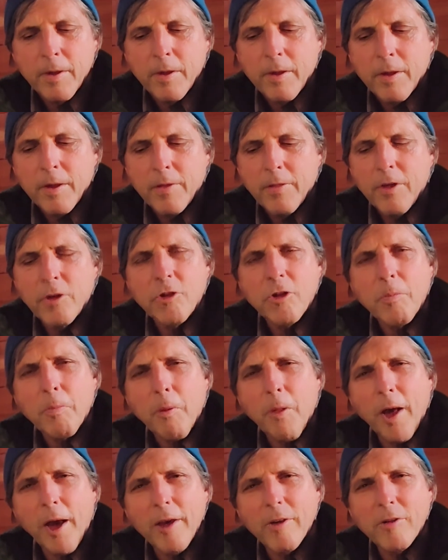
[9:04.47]
This
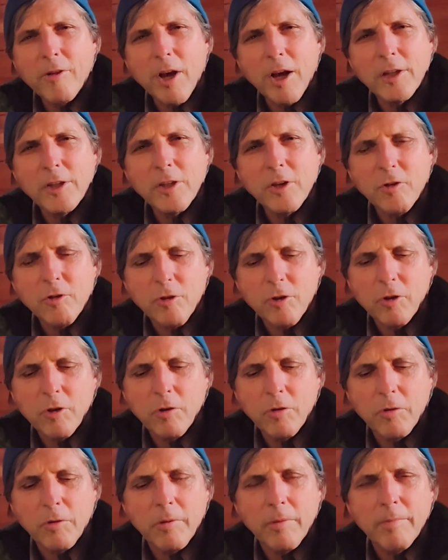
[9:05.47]
applies not just
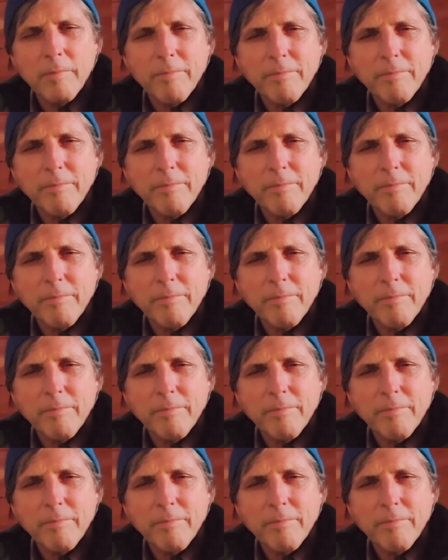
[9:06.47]
to